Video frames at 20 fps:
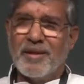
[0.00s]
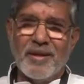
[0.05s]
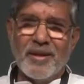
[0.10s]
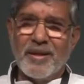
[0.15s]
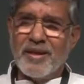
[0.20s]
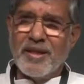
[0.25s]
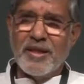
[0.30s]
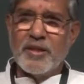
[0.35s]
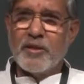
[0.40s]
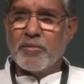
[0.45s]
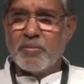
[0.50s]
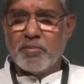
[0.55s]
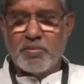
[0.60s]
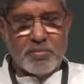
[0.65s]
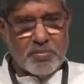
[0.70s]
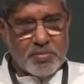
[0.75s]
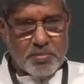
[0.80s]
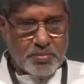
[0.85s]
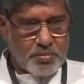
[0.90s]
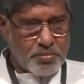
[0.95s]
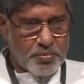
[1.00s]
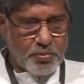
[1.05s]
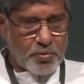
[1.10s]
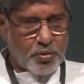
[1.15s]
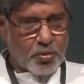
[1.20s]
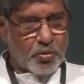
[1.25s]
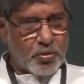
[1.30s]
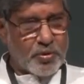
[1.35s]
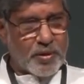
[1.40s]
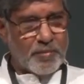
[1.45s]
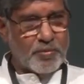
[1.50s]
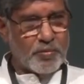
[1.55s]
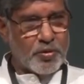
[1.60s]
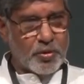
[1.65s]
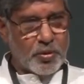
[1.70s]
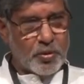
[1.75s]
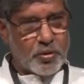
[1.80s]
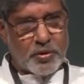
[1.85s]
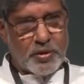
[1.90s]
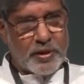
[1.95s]
Again, through some
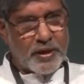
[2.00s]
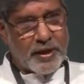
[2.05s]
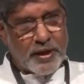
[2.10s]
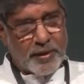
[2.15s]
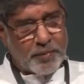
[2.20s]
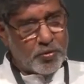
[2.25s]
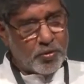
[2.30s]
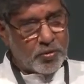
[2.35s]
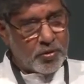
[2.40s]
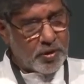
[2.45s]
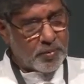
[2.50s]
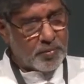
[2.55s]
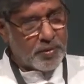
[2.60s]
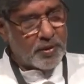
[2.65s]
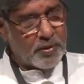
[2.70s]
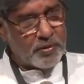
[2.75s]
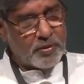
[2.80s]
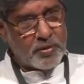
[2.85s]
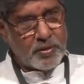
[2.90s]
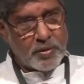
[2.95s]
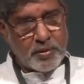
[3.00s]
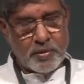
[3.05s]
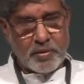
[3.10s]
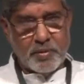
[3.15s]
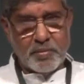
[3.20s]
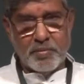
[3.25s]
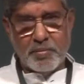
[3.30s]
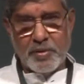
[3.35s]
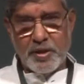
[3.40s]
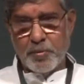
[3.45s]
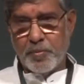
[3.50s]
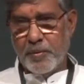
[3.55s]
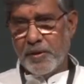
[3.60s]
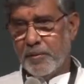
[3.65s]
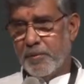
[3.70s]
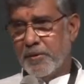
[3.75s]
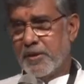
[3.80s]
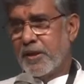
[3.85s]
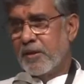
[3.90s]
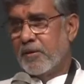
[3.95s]
source, they came to know about Bachpan
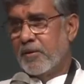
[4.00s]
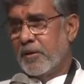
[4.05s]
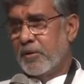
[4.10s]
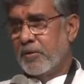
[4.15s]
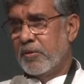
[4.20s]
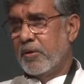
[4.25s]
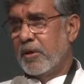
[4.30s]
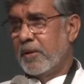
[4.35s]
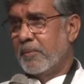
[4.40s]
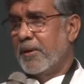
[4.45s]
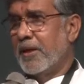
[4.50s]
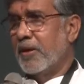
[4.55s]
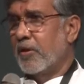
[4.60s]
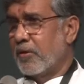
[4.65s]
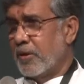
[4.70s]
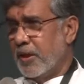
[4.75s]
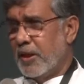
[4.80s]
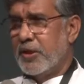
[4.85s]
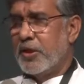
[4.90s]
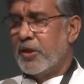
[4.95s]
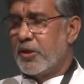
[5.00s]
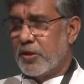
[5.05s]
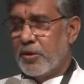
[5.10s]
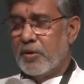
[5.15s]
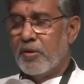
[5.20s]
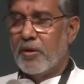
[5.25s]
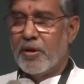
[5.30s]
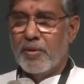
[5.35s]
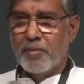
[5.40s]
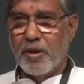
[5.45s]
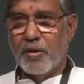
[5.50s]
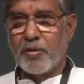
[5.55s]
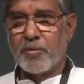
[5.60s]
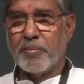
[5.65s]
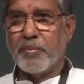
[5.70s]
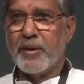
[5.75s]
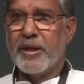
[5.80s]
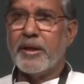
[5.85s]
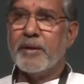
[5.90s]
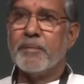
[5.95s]
Bachao Andolan, my organization, or about
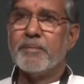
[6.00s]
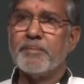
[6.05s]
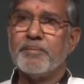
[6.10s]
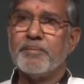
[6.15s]
me.